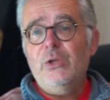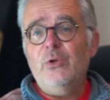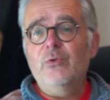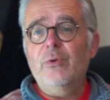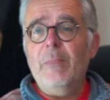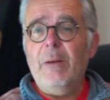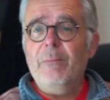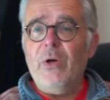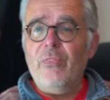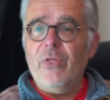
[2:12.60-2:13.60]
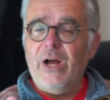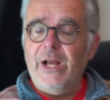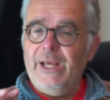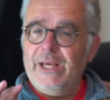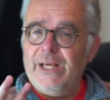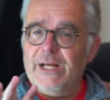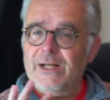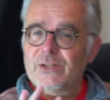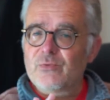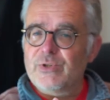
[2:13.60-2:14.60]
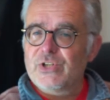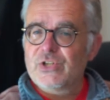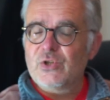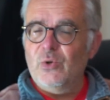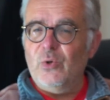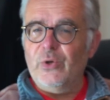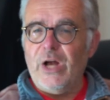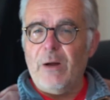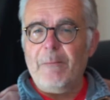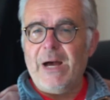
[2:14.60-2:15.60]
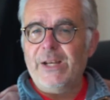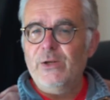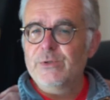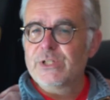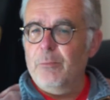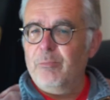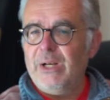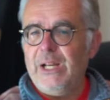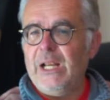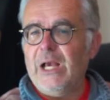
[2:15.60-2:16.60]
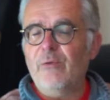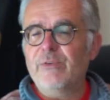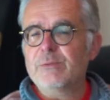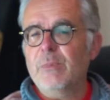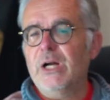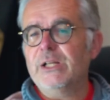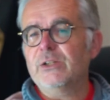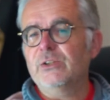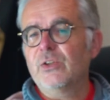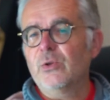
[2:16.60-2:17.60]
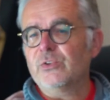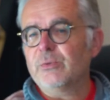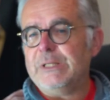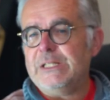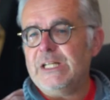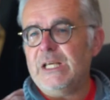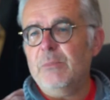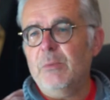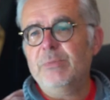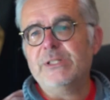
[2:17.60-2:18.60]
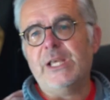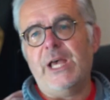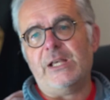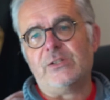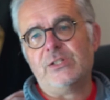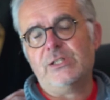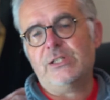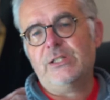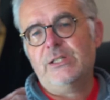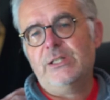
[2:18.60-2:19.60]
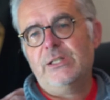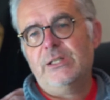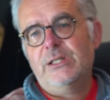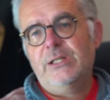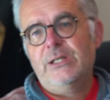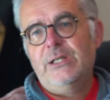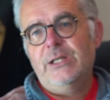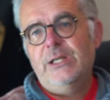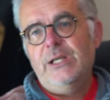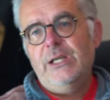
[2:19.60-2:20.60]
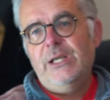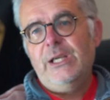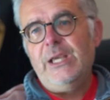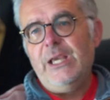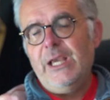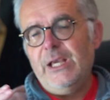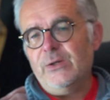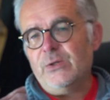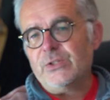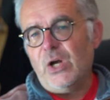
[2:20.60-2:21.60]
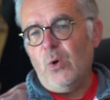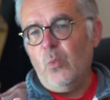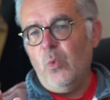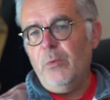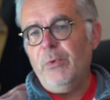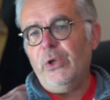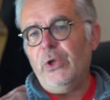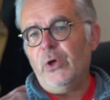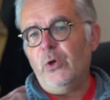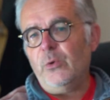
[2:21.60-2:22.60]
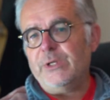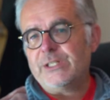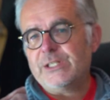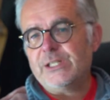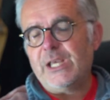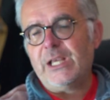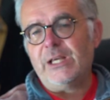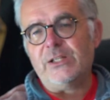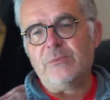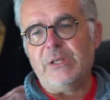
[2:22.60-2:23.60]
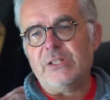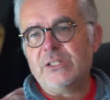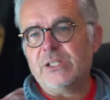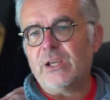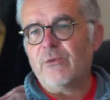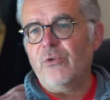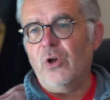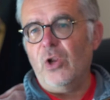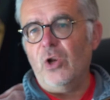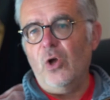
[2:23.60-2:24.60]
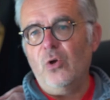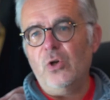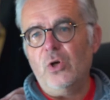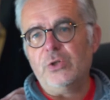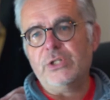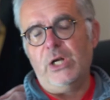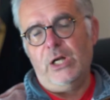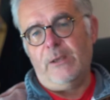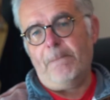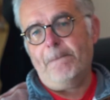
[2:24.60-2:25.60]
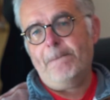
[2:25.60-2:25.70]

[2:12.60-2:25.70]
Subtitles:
You'd remember that he has restored a man who was completely out of his mind and thought to be demon-possessed. He heals a woman who is sick and has been sick for a long, long time.